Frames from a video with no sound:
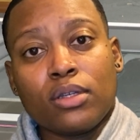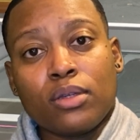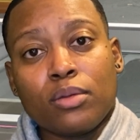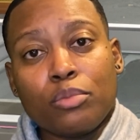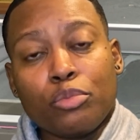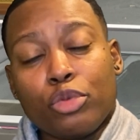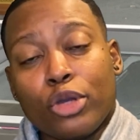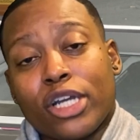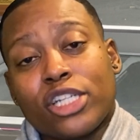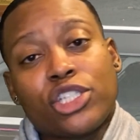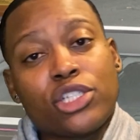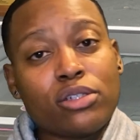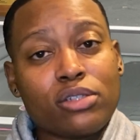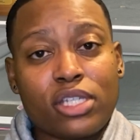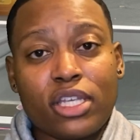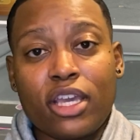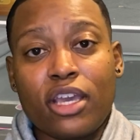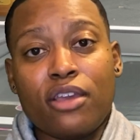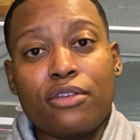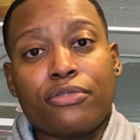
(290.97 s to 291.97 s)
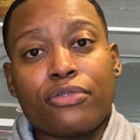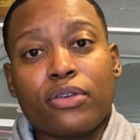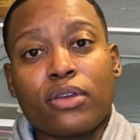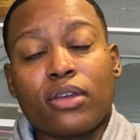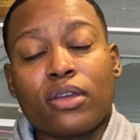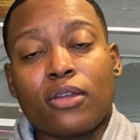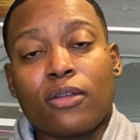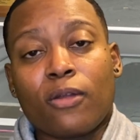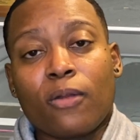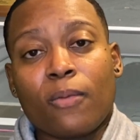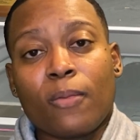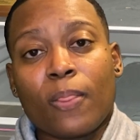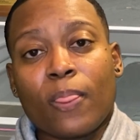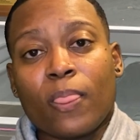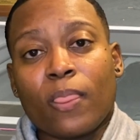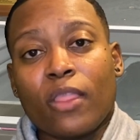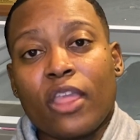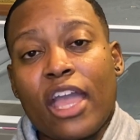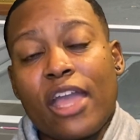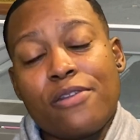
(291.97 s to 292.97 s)
brush your teeth,
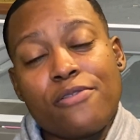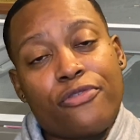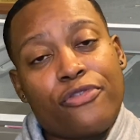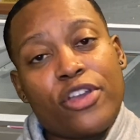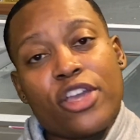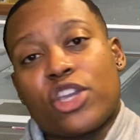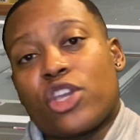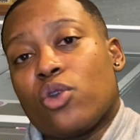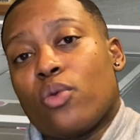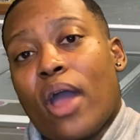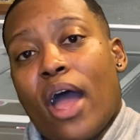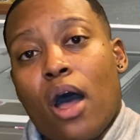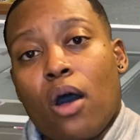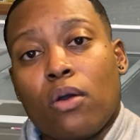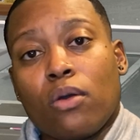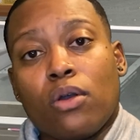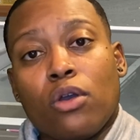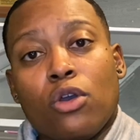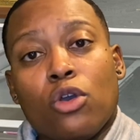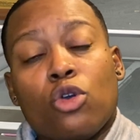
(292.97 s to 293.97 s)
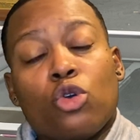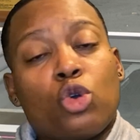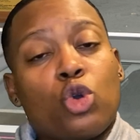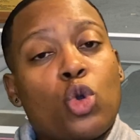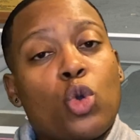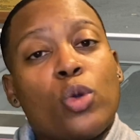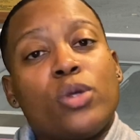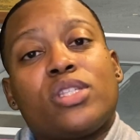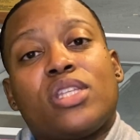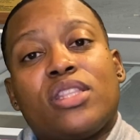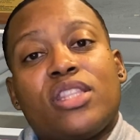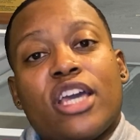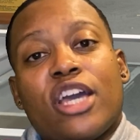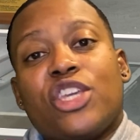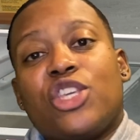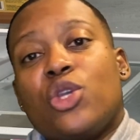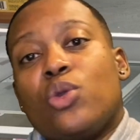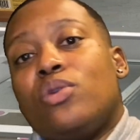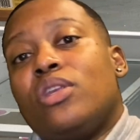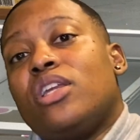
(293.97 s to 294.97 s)
and figure out who is it that
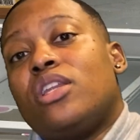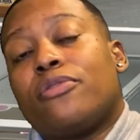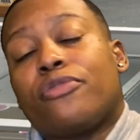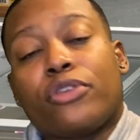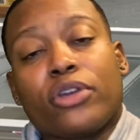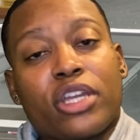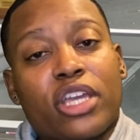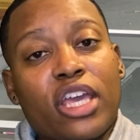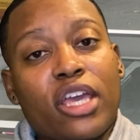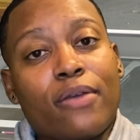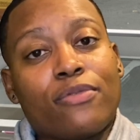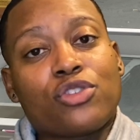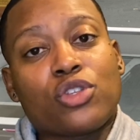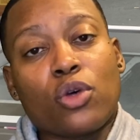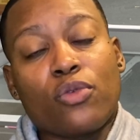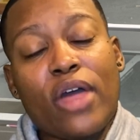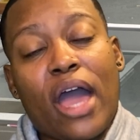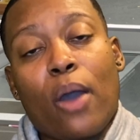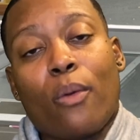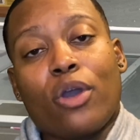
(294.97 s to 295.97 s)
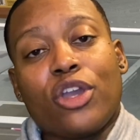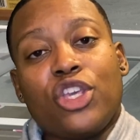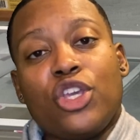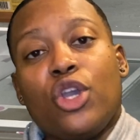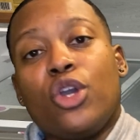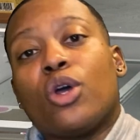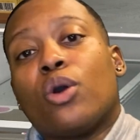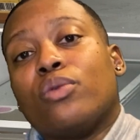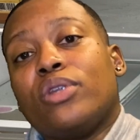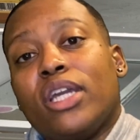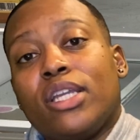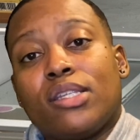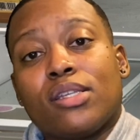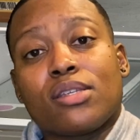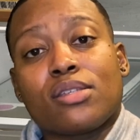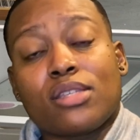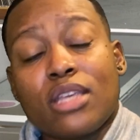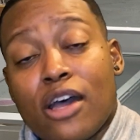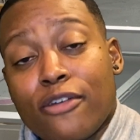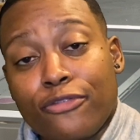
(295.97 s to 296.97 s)
you need to forgive so that way you don't need to
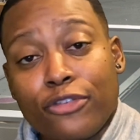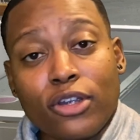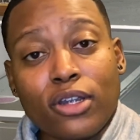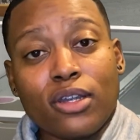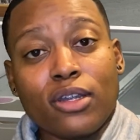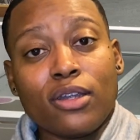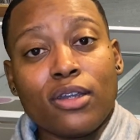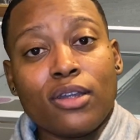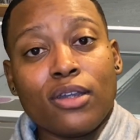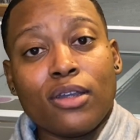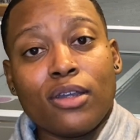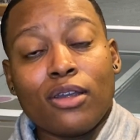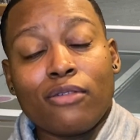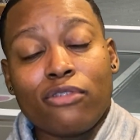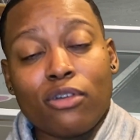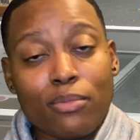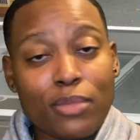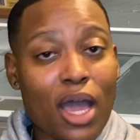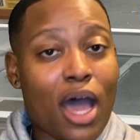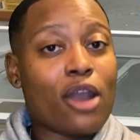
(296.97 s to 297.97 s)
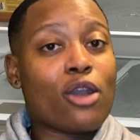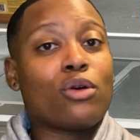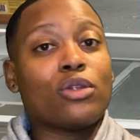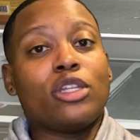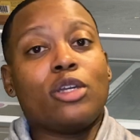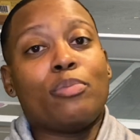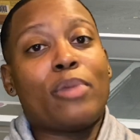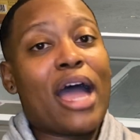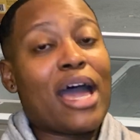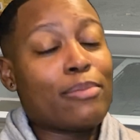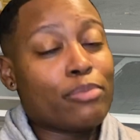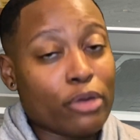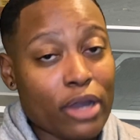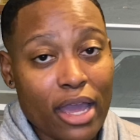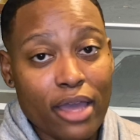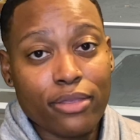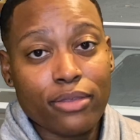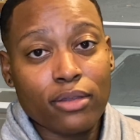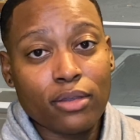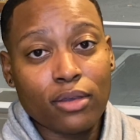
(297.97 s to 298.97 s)
suffer from not only bad breath,
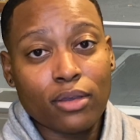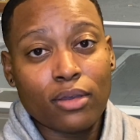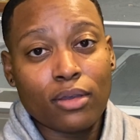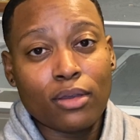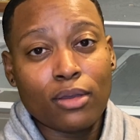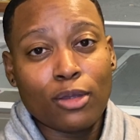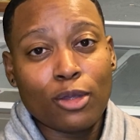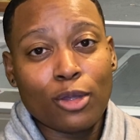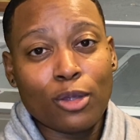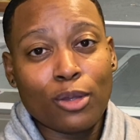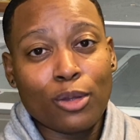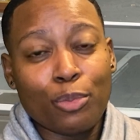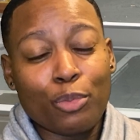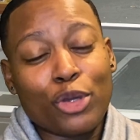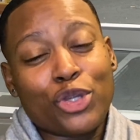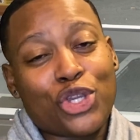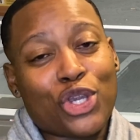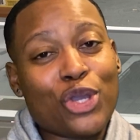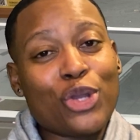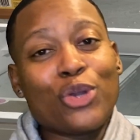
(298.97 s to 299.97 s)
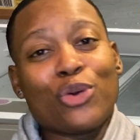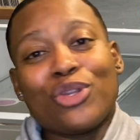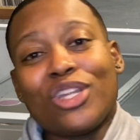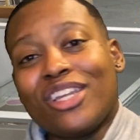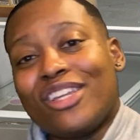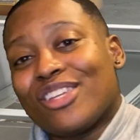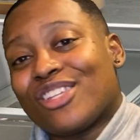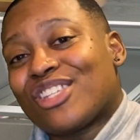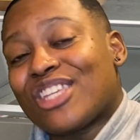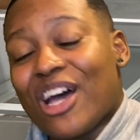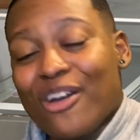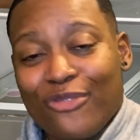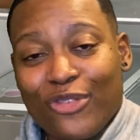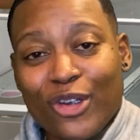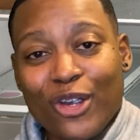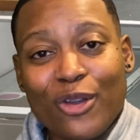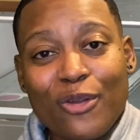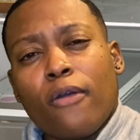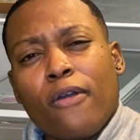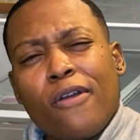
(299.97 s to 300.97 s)
but you don't need to suffer
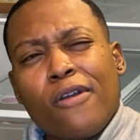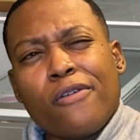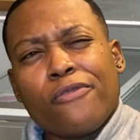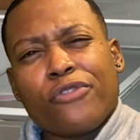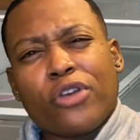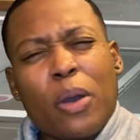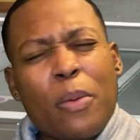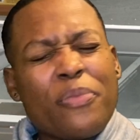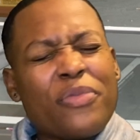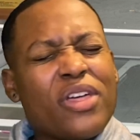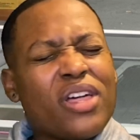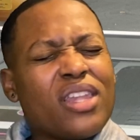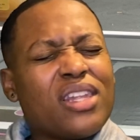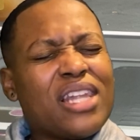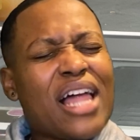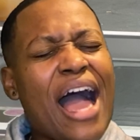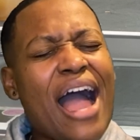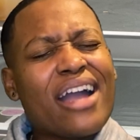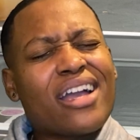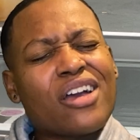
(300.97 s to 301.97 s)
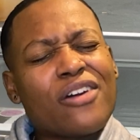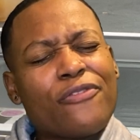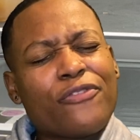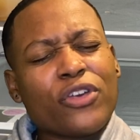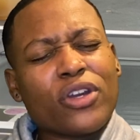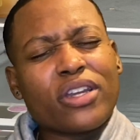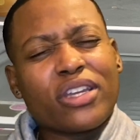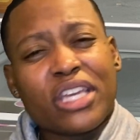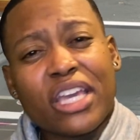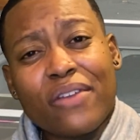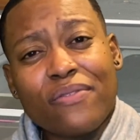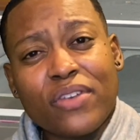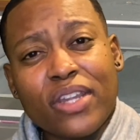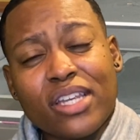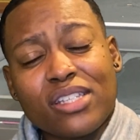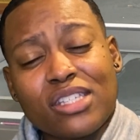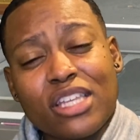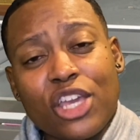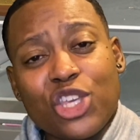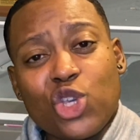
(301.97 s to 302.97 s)
from the lack of forgiveness
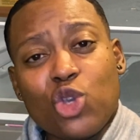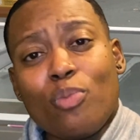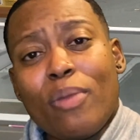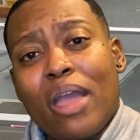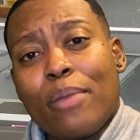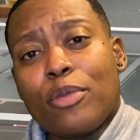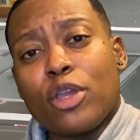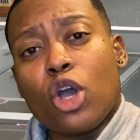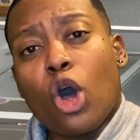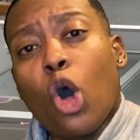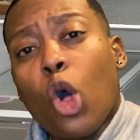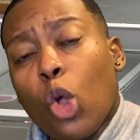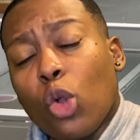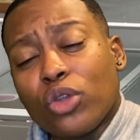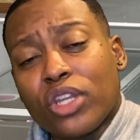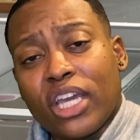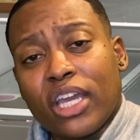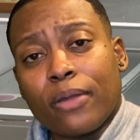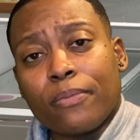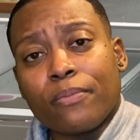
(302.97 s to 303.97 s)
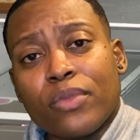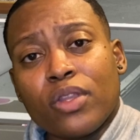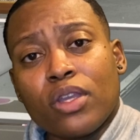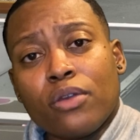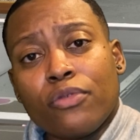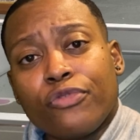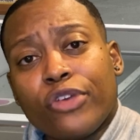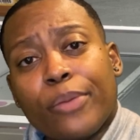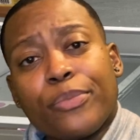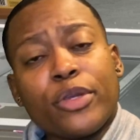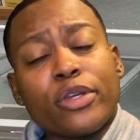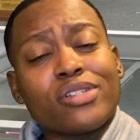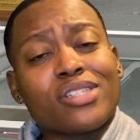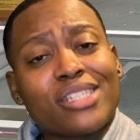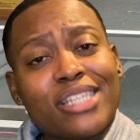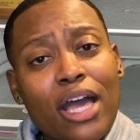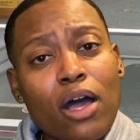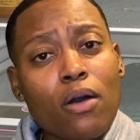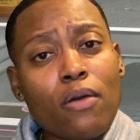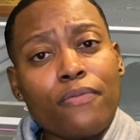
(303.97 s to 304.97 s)
that you may be holding from
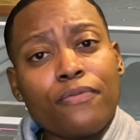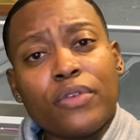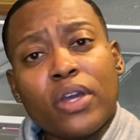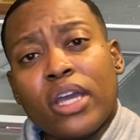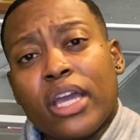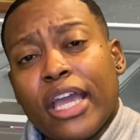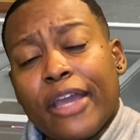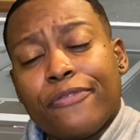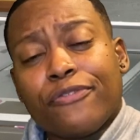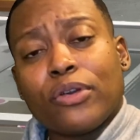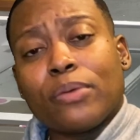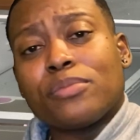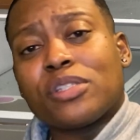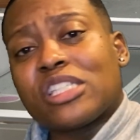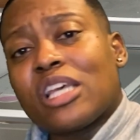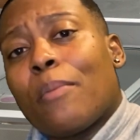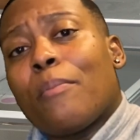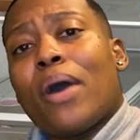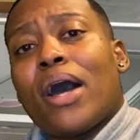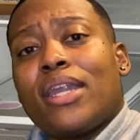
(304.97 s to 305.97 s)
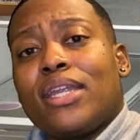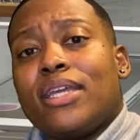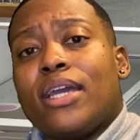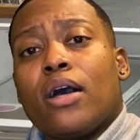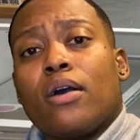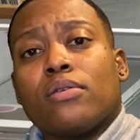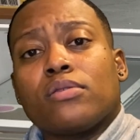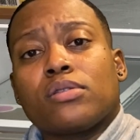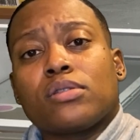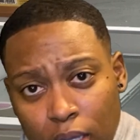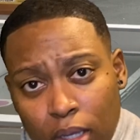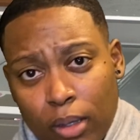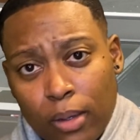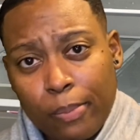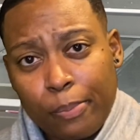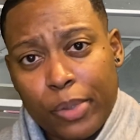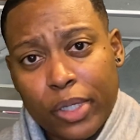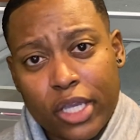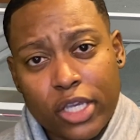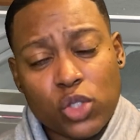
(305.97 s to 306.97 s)
yourself and from somebody else.
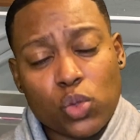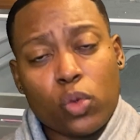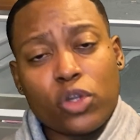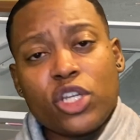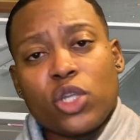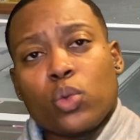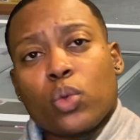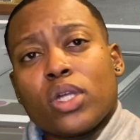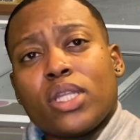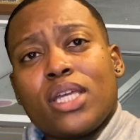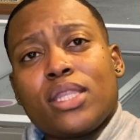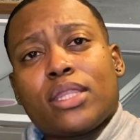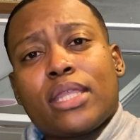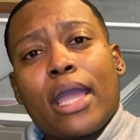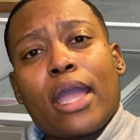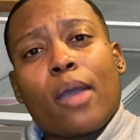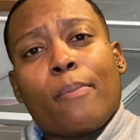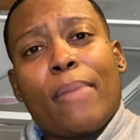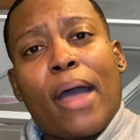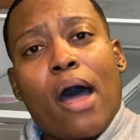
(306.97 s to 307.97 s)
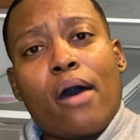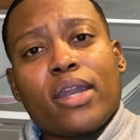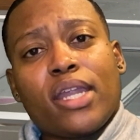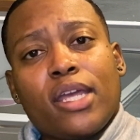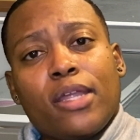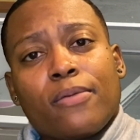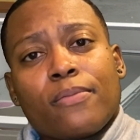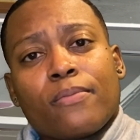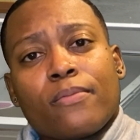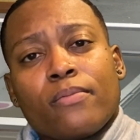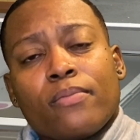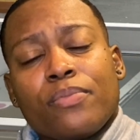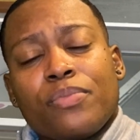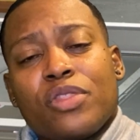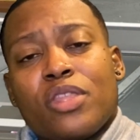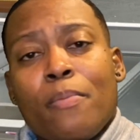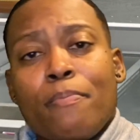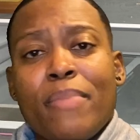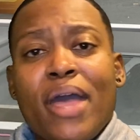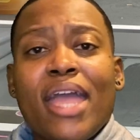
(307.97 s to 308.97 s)
Because when you really think about it, the
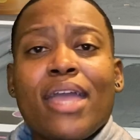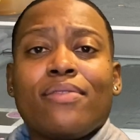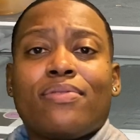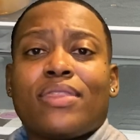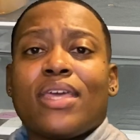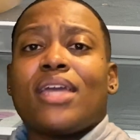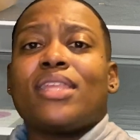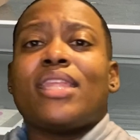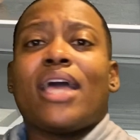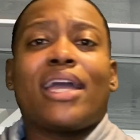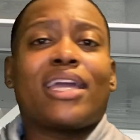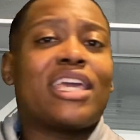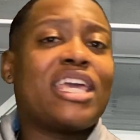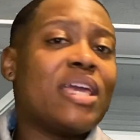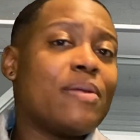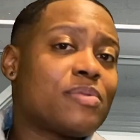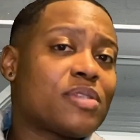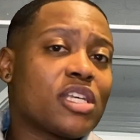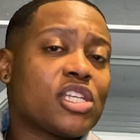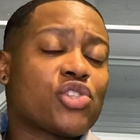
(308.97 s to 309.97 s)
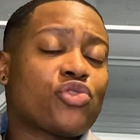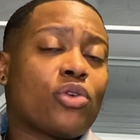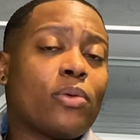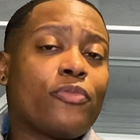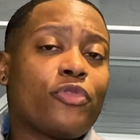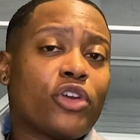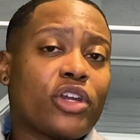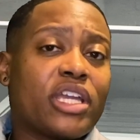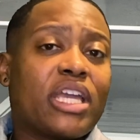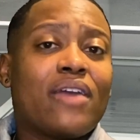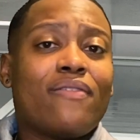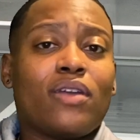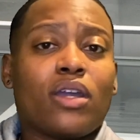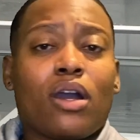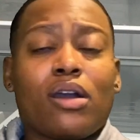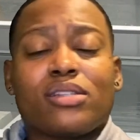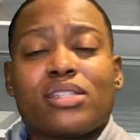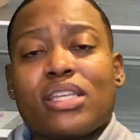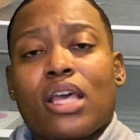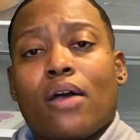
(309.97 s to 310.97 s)
main thing that keeps us from forgiving
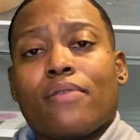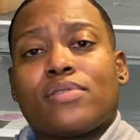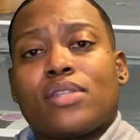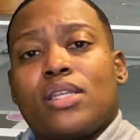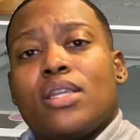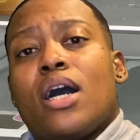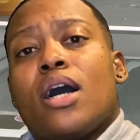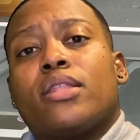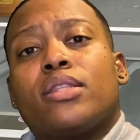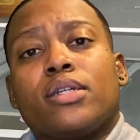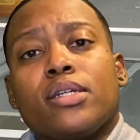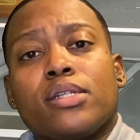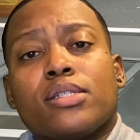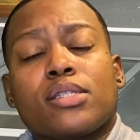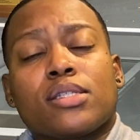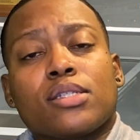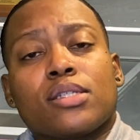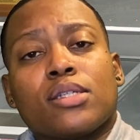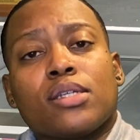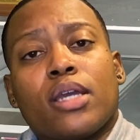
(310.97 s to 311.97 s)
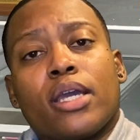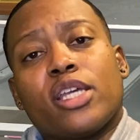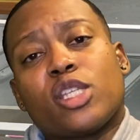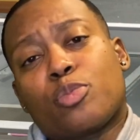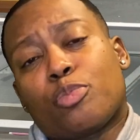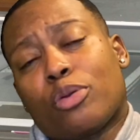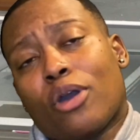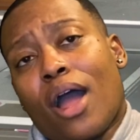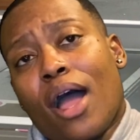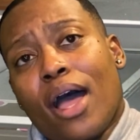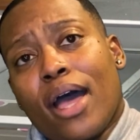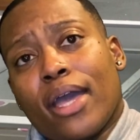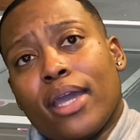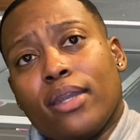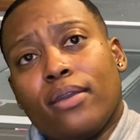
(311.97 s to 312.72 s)
ourselves and others is pride.